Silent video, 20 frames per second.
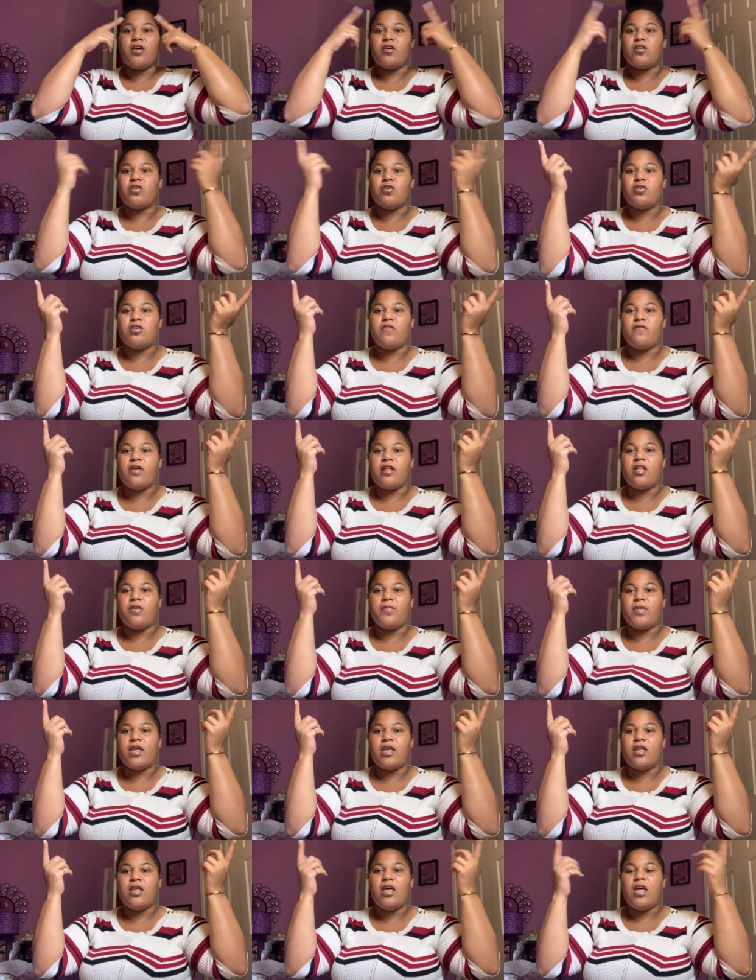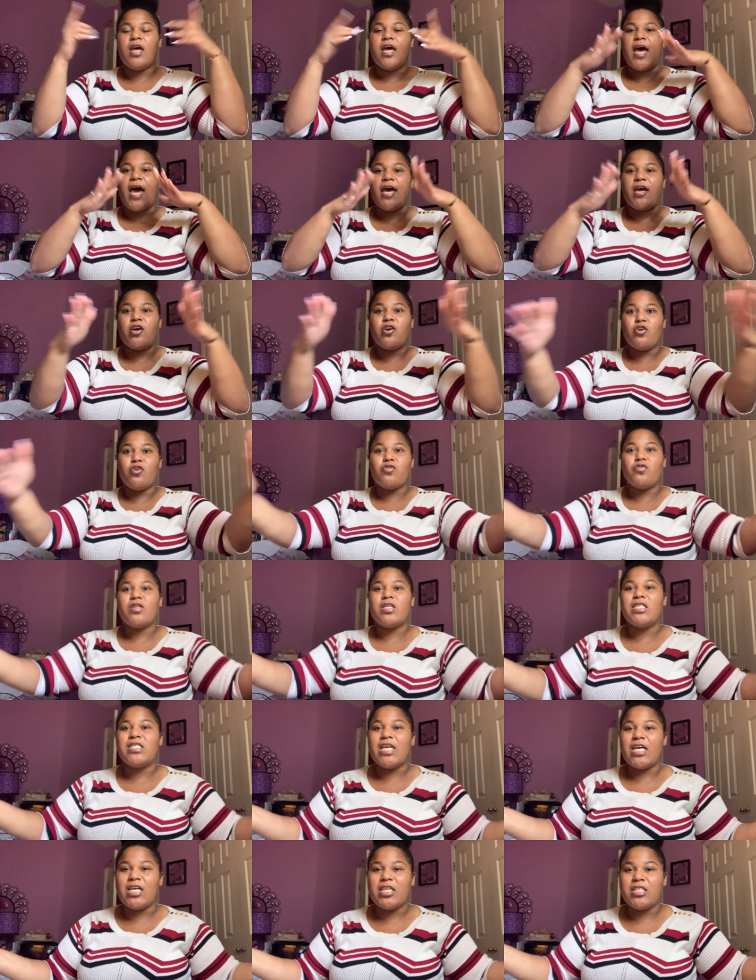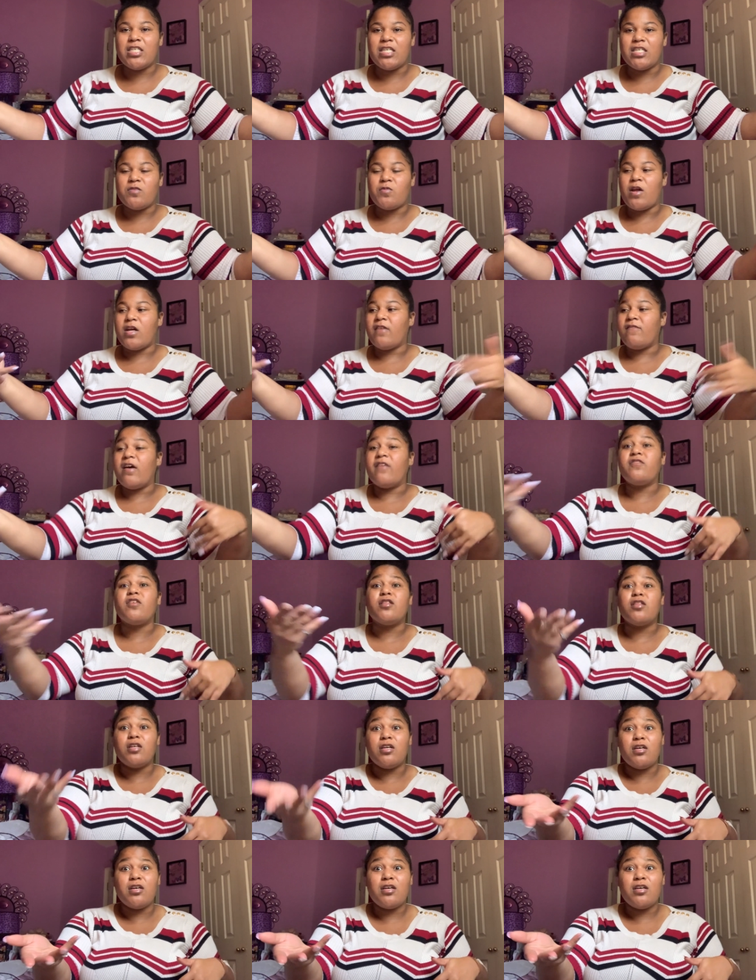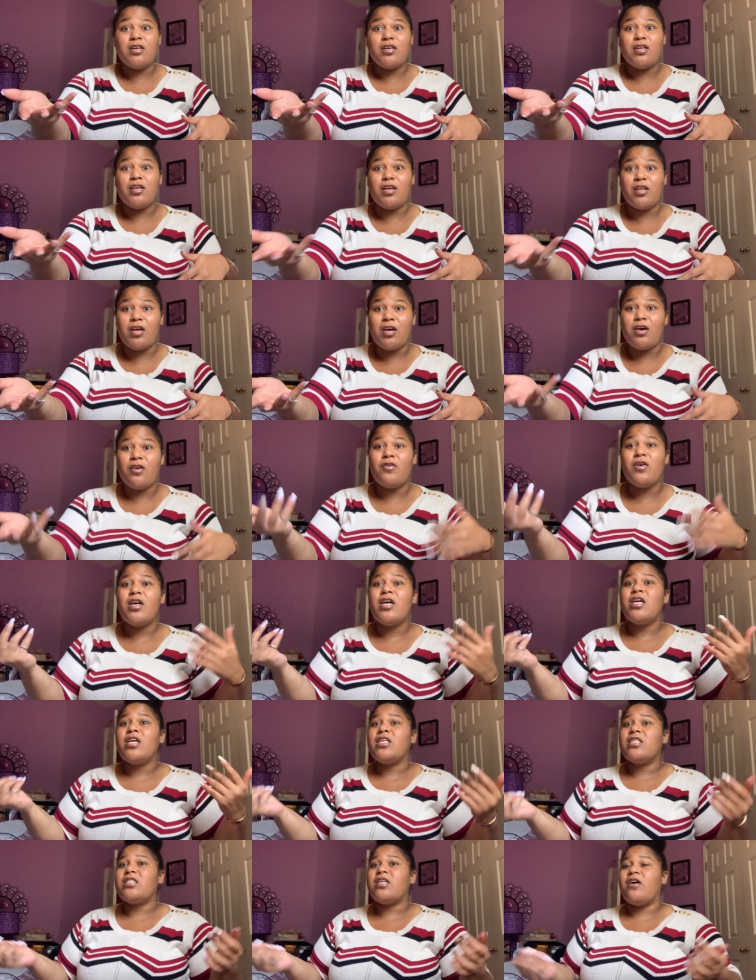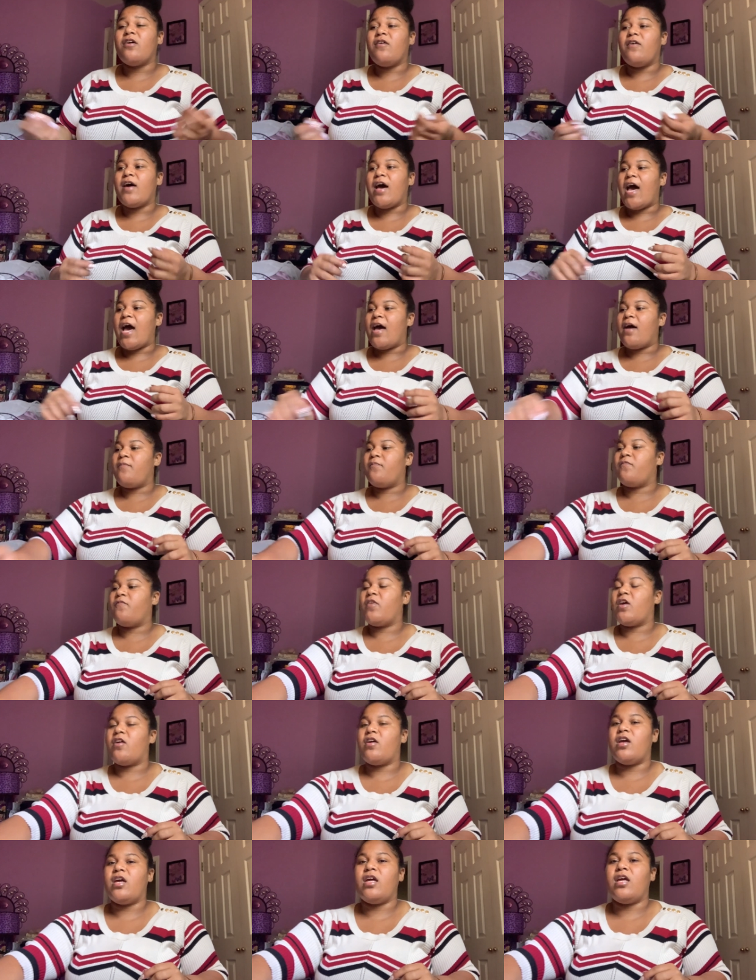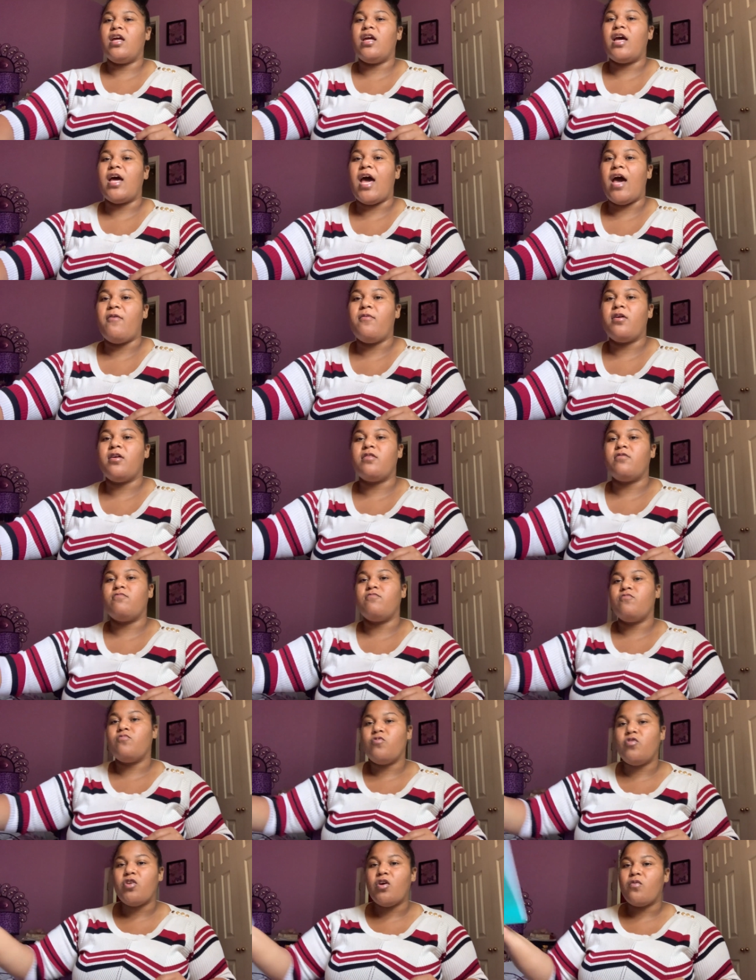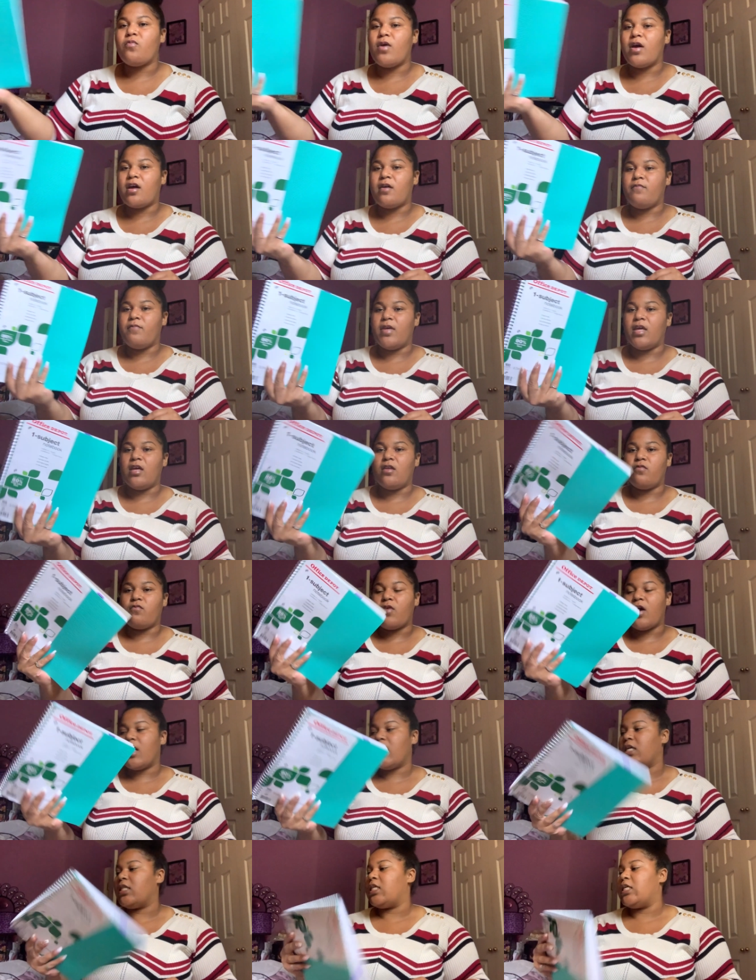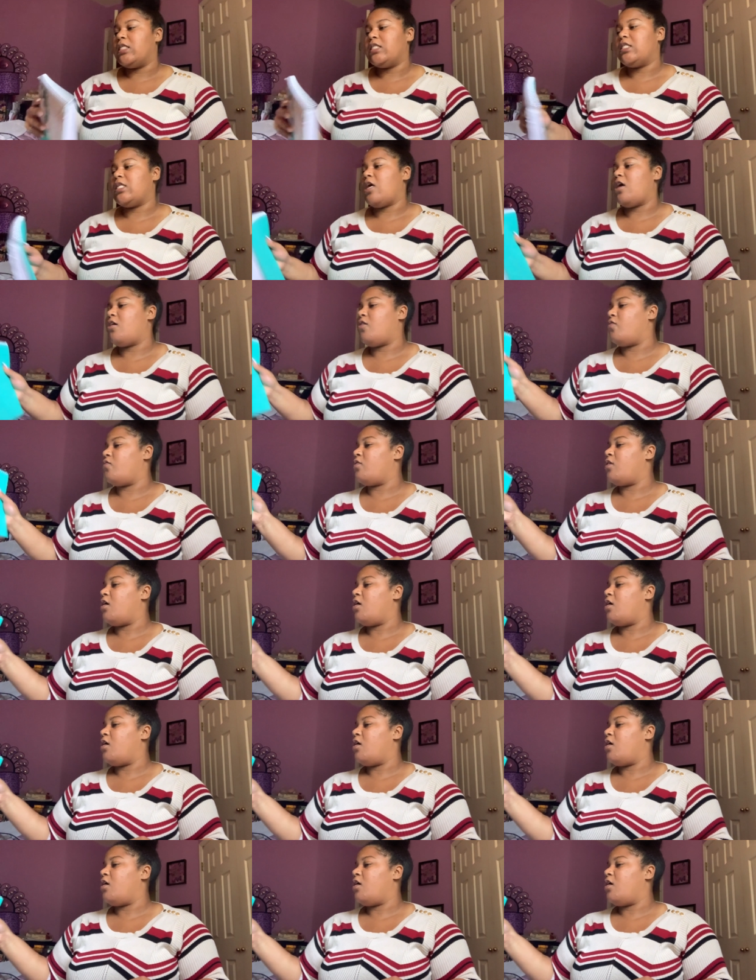social development, I can go through the stages without even having to look, you know? So I would, you know, recommend writing things down.